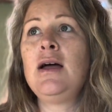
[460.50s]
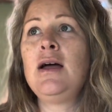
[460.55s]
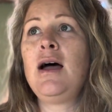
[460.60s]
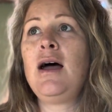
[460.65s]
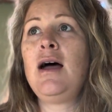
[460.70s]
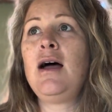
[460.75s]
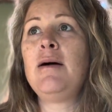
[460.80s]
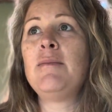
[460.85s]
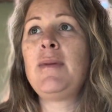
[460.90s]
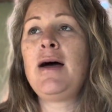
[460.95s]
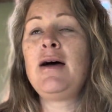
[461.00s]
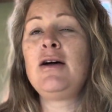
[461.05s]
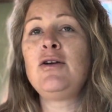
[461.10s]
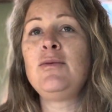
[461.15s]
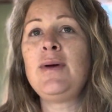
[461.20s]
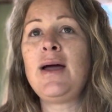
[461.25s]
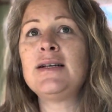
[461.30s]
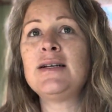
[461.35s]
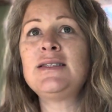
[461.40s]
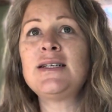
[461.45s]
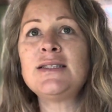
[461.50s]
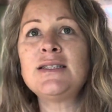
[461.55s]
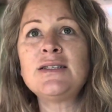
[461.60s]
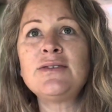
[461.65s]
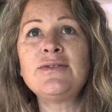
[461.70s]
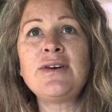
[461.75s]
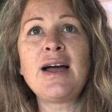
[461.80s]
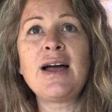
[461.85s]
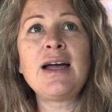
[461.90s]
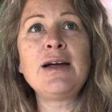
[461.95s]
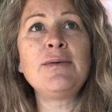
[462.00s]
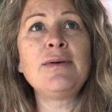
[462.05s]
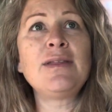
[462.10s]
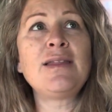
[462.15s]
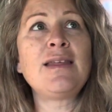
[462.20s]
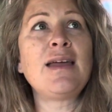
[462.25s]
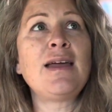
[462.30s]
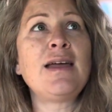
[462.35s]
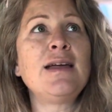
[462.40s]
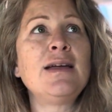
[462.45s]
How do we identify with
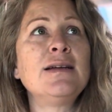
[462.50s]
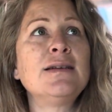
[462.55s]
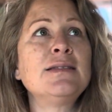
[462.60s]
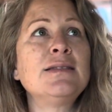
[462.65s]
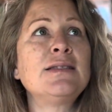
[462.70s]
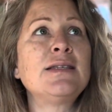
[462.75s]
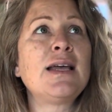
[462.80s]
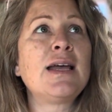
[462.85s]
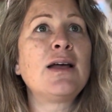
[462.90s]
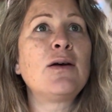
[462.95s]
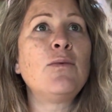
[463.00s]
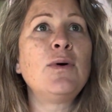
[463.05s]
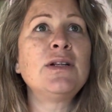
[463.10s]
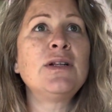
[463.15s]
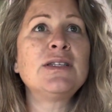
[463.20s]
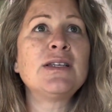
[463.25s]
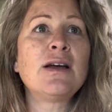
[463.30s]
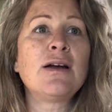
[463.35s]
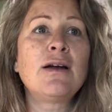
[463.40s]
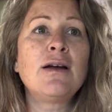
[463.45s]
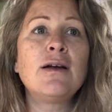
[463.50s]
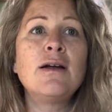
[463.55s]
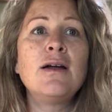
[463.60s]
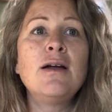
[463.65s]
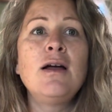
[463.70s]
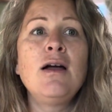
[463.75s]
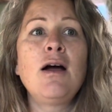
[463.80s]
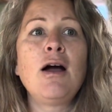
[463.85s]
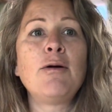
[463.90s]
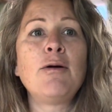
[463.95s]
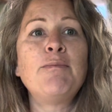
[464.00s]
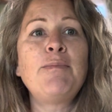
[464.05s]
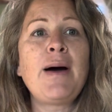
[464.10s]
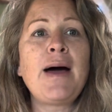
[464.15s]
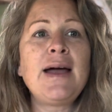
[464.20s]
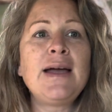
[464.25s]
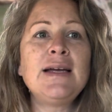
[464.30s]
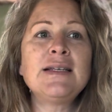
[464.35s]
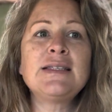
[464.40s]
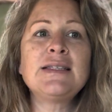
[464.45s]
things? Like, what's our
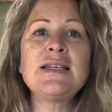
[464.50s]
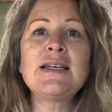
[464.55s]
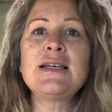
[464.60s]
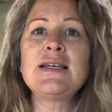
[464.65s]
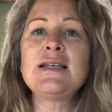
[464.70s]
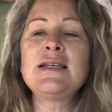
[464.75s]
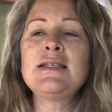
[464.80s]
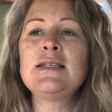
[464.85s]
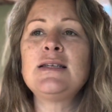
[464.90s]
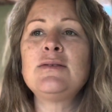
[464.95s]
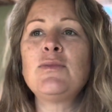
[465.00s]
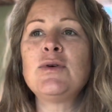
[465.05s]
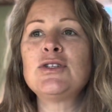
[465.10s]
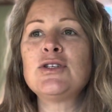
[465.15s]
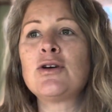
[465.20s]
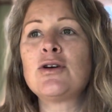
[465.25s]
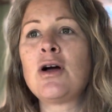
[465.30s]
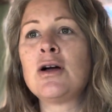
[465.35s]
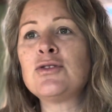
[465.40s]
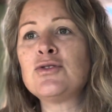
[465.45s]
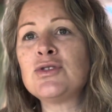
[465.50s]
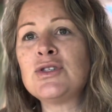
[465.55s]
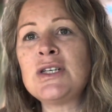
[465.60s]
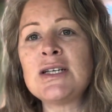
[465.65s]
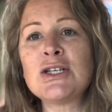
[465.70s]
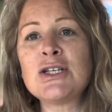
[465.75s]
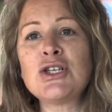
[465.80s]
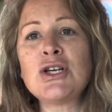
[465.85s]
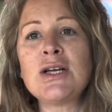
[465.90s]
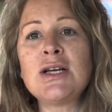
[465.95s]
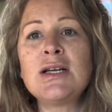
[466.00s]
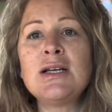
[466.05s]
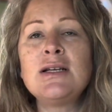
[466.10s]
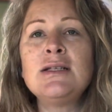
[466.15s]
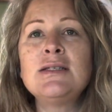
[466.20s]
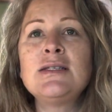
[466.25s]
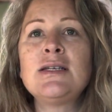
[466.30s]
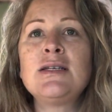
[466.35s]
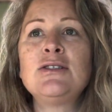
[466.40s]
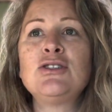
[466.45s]
biases and what's our
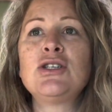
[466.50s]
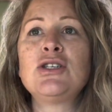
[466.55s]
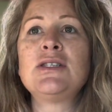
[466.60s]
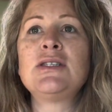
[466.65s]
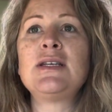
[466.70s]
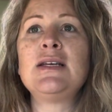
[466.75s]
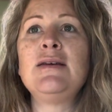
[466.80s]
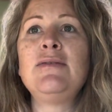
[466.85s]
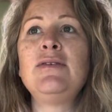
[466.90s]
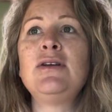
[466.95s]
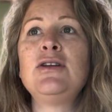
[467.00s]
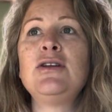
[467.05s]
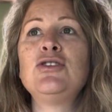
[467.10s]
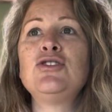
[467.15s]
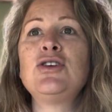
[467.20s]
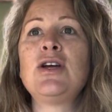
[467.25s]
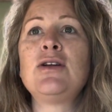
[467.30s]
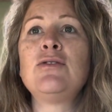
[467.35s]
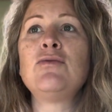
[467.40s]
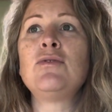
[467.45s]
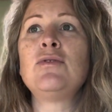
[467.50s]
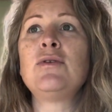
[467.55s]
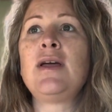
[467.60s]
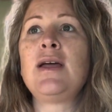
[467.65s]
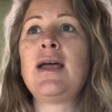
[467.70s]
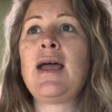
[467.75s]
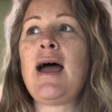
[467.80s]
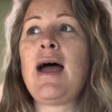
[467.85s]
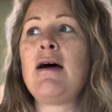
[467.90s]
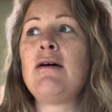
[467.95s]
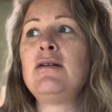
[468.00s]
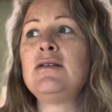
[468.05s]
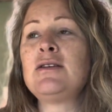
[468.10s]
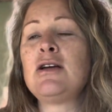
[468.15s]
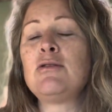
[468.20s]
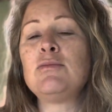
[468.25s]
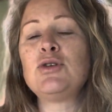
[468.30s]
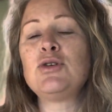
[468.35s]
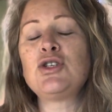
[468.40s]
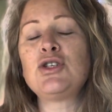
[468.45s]
contradictions? And just even in general, like, how does
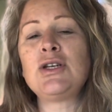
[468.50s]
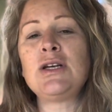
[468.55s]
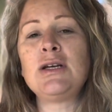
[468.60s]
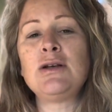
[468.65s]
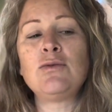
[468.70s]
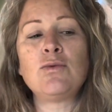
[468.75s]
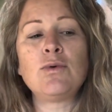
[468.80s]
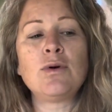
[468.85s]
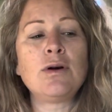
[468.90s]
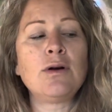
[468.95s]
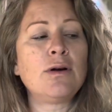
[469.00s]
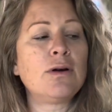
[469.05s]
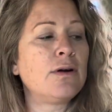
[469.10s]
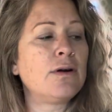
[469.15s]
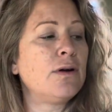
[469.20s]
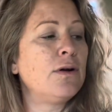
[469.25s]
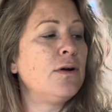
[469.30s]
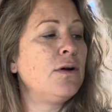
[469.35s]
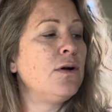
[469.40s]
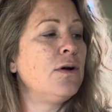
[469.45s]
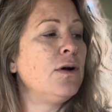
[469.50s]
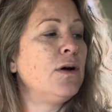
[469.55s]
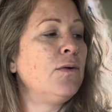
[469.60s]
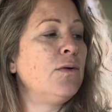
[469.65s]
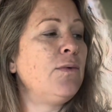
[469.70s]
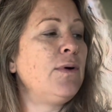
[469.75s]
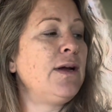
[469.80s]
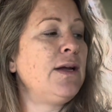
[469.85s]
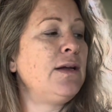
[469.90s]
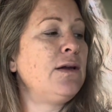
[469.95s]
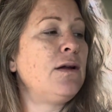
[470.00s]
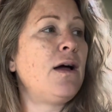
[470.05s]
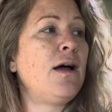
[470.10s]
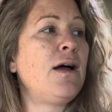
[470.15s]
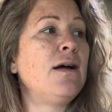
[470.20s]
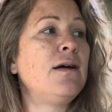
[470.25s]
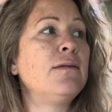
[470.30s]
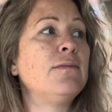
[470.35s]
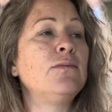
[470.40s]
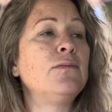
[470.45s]
our machine work when,
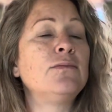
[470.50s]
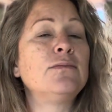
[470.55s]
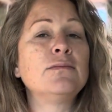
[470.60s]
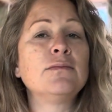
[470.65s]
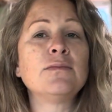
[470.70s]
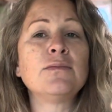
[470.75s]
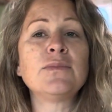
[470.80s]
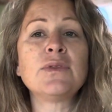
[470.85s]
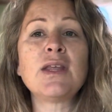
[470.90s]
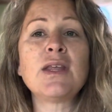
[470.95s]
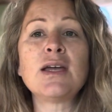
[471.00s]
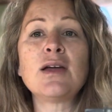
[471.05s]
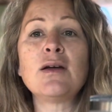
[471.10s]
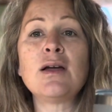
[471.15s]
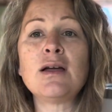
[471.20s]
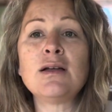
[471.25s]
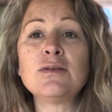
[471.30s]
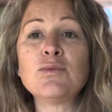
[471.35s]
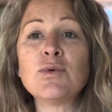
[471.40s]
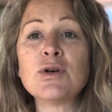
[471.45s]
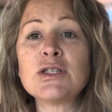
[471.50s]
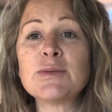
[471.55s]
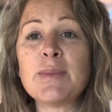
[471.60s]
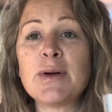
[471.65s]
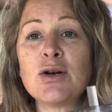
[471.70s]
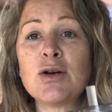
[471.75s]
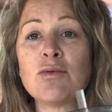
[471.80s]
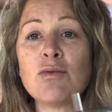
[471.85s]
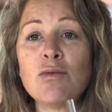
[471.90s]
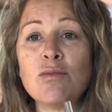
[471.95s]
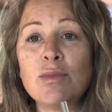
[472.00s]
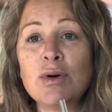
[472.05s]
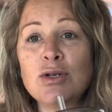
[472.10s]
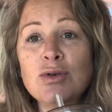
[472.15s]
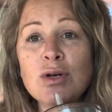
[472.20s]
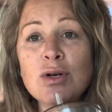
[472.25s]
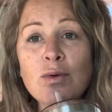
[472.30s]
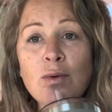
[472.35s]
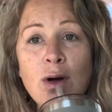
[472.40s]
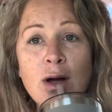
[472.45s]
like, it works better when we
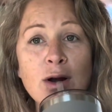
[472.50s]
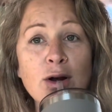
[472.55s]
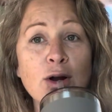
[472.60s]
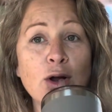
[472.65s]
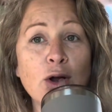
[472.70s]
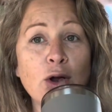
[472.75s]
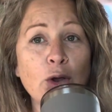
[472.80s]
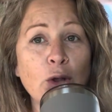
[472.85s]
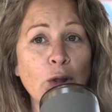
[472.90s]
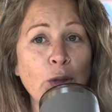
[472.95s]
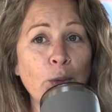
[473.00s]
drink water?